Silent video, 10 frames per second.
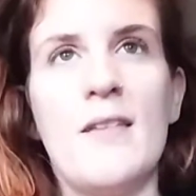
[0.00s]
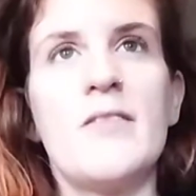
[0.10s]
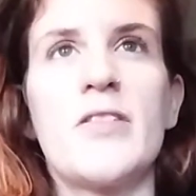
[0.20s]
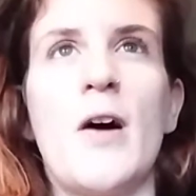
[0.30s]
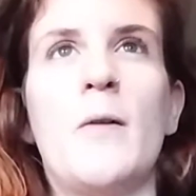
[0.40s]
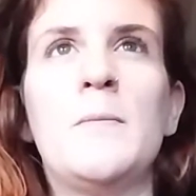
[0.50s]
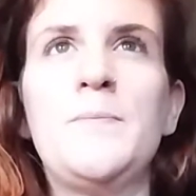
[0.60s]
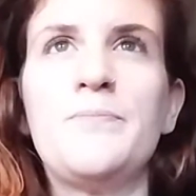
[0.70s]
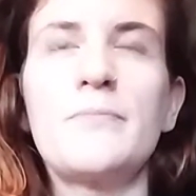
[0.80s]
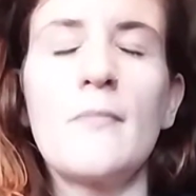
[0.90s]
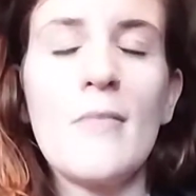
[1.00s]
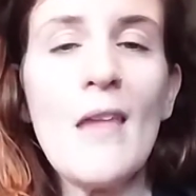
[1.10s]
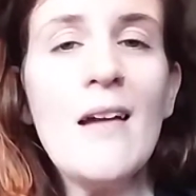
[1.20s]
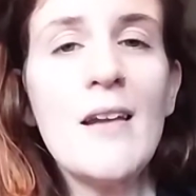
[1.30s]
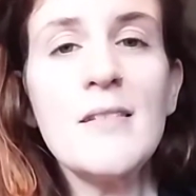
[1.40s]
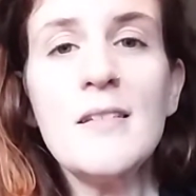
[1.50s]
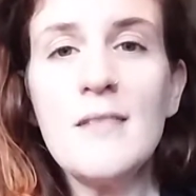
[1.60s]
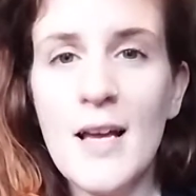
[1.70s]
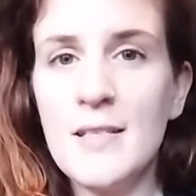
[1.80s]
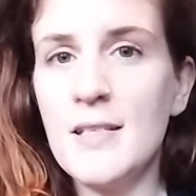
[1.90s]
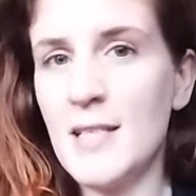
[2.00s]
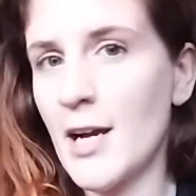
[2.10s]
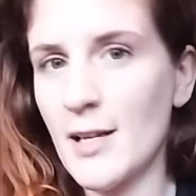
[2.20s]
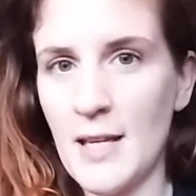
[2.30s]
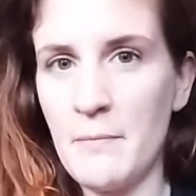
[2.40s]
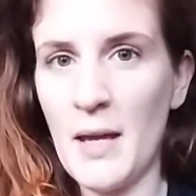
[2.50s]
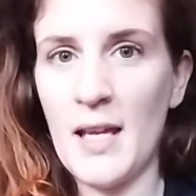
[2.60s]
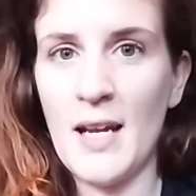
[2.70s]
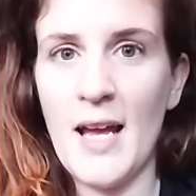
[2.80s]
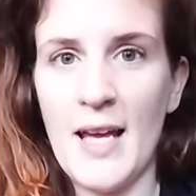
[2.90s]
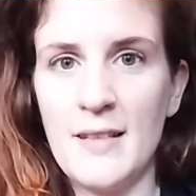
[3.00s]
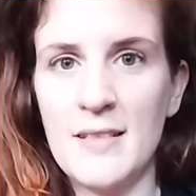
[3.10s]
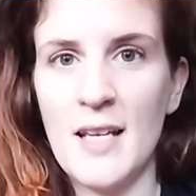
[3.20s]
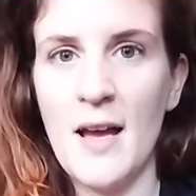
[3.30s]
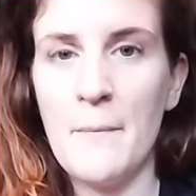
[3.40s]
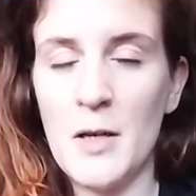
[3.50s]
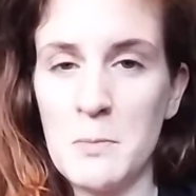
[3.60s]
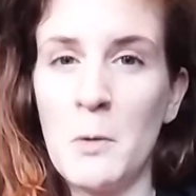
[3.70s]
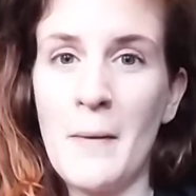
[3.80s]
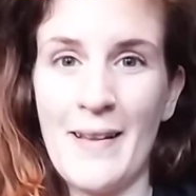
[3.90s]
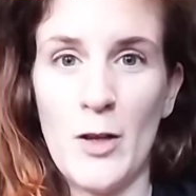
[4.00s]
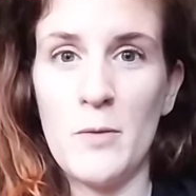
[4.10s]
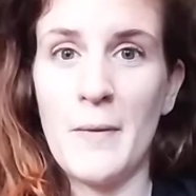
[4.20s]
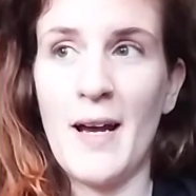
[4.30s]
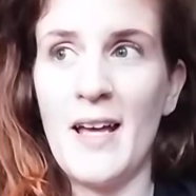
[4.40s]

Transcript: So it doesn't necessarily mean it's multiple myeloma.